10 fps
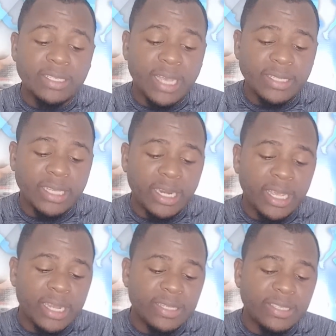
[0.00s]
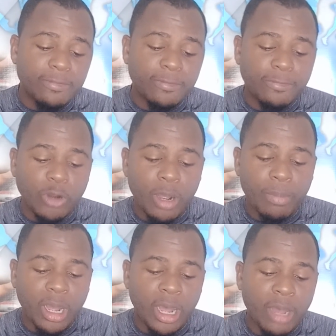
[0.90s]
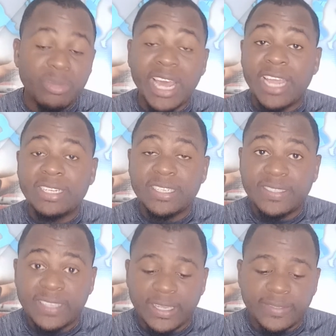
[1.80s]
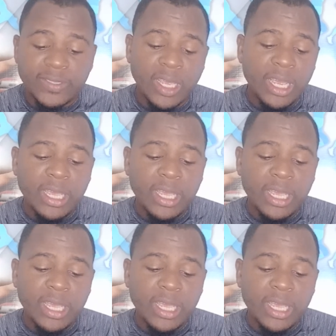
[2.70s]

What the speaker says: as I said, 87 from 96.